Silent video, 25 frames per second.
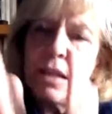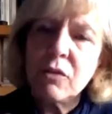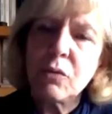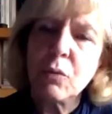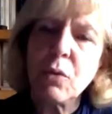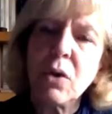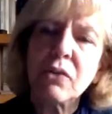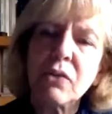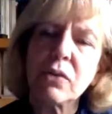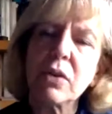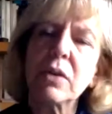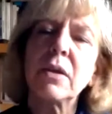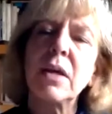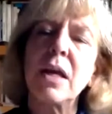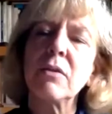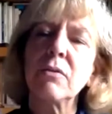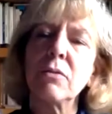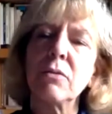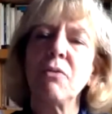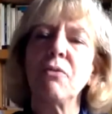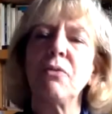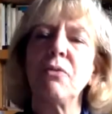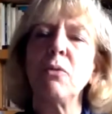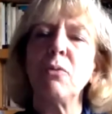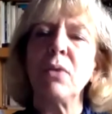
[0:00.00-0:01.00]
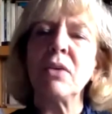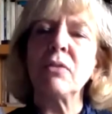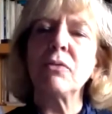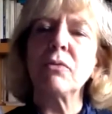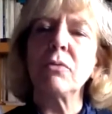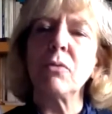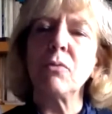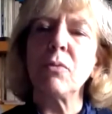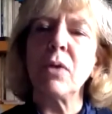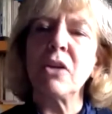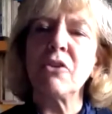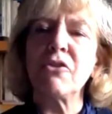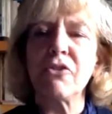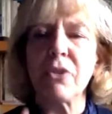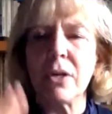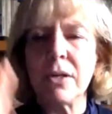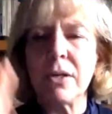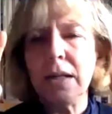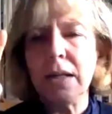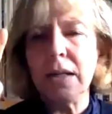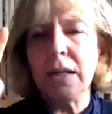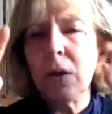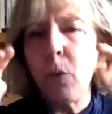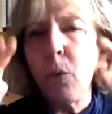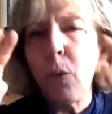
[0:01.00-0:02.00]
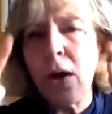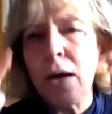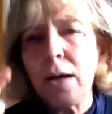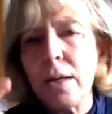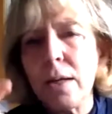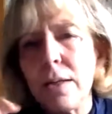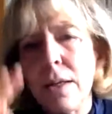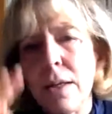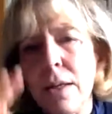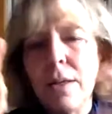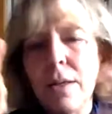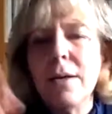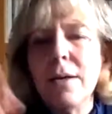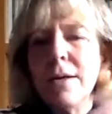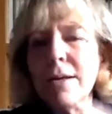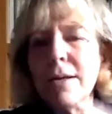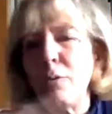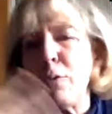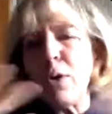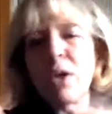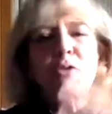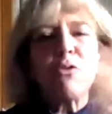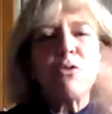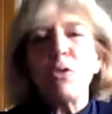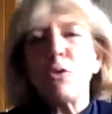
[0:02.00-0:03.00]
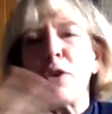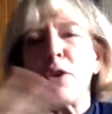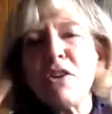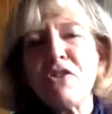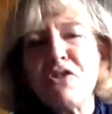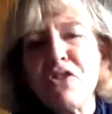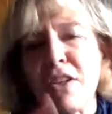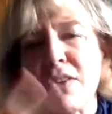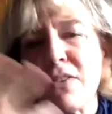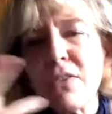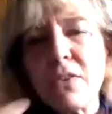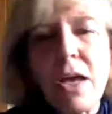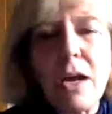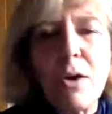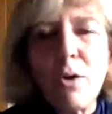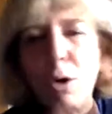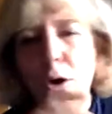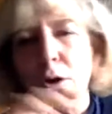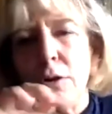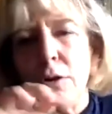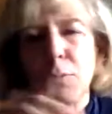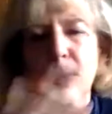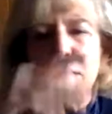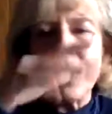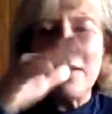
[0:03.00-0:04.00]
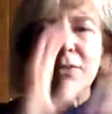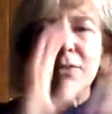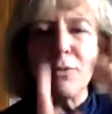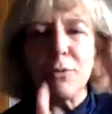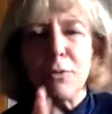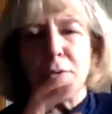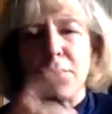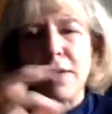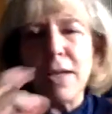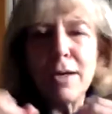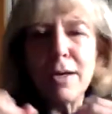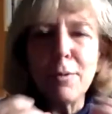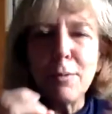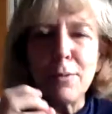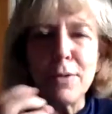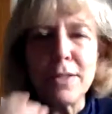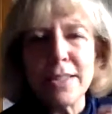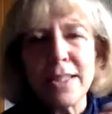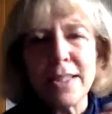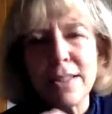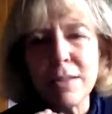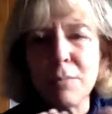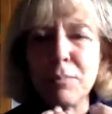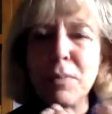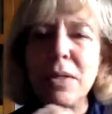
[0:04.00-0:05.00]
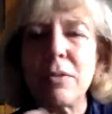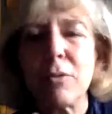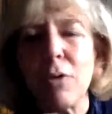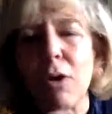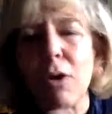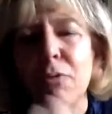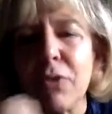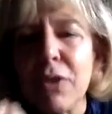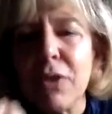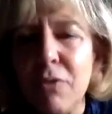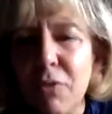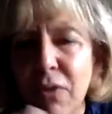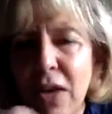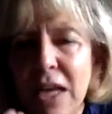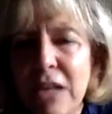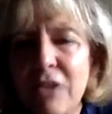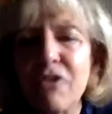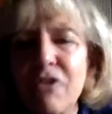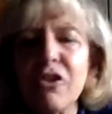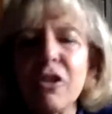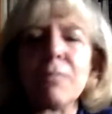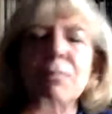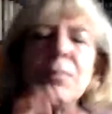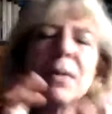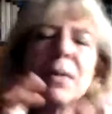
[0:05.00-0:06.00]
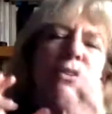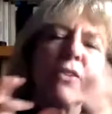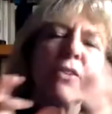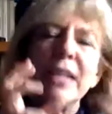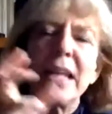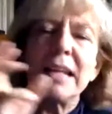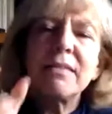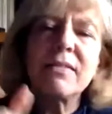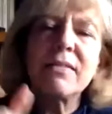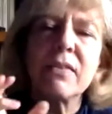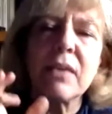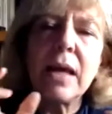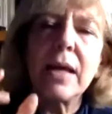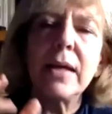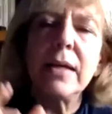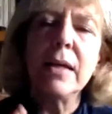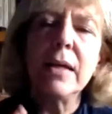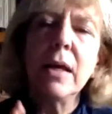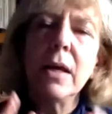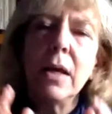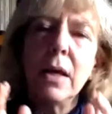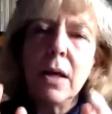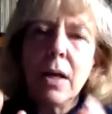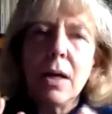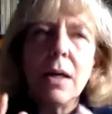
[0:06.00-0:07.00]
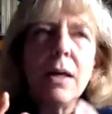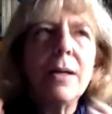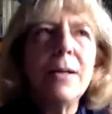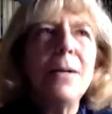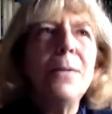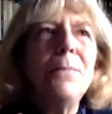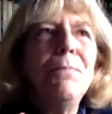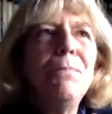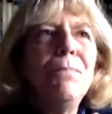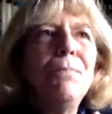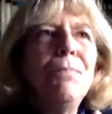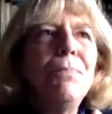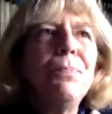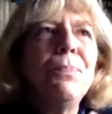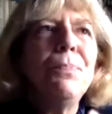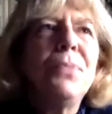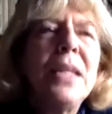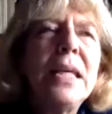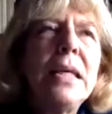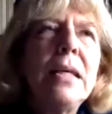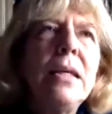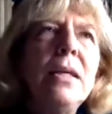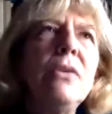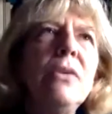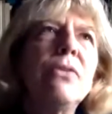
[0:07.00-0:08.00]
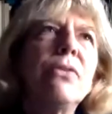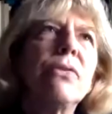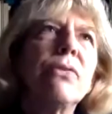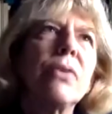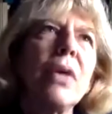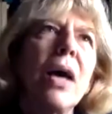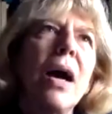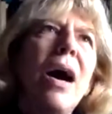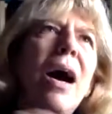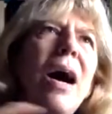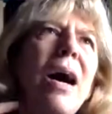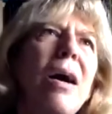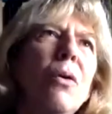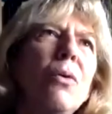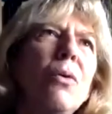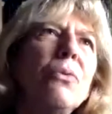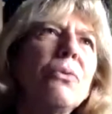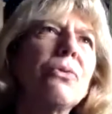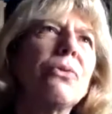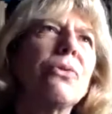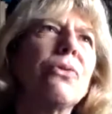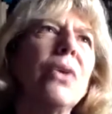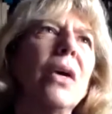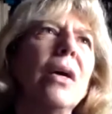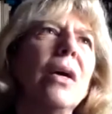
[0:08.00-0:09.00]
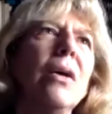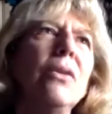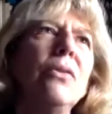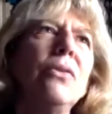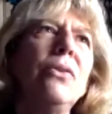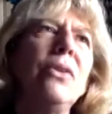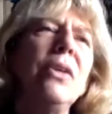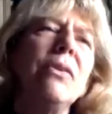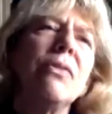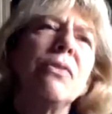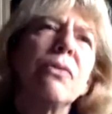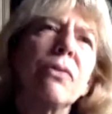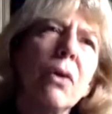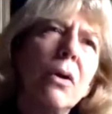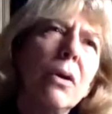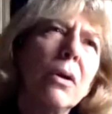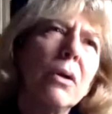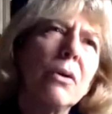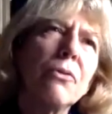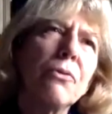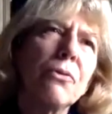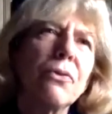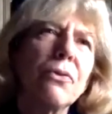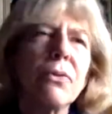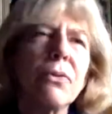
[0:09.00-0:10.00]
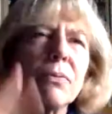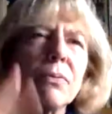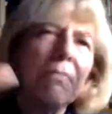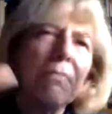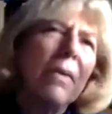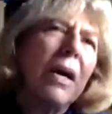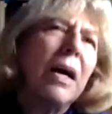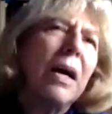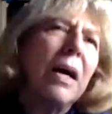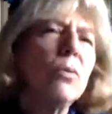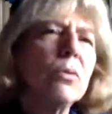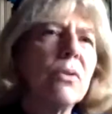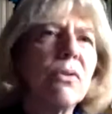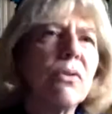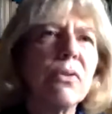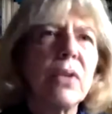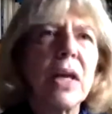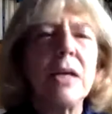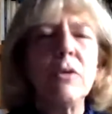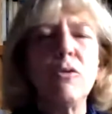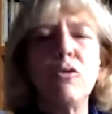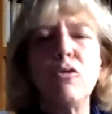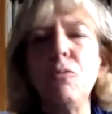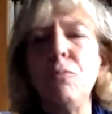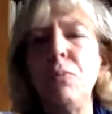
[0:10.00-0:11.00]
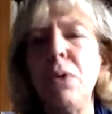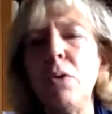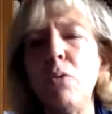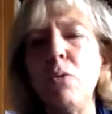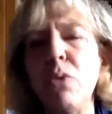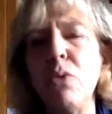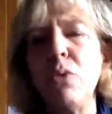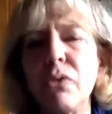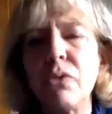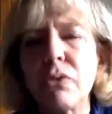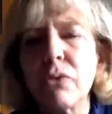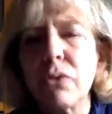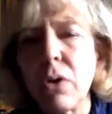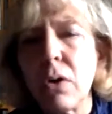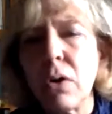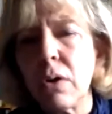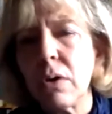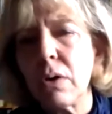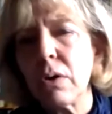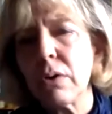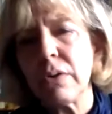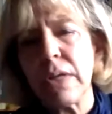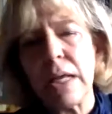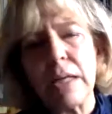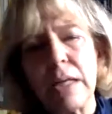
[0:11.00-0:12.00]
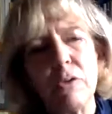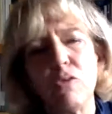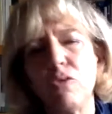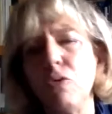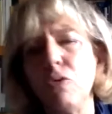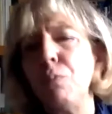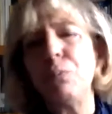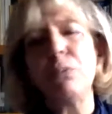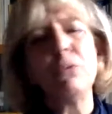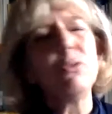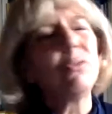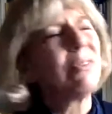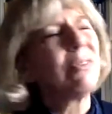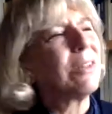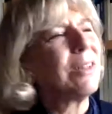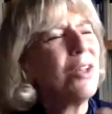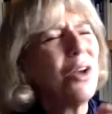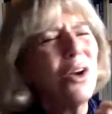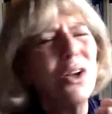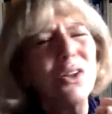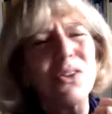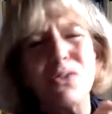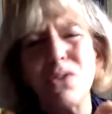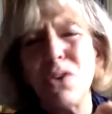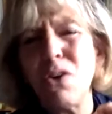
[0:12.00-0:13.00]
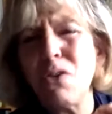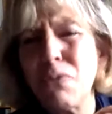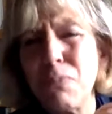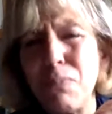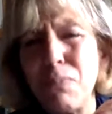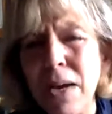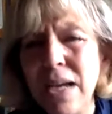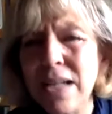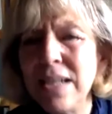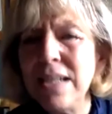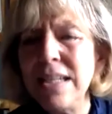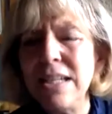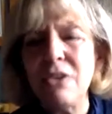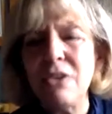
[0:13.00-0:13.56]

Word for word: And this was a case of a restoration in a way. Restorations are always, you know, a little bit of invention, but let's say this house deserved I would say, to be restored and to put lots of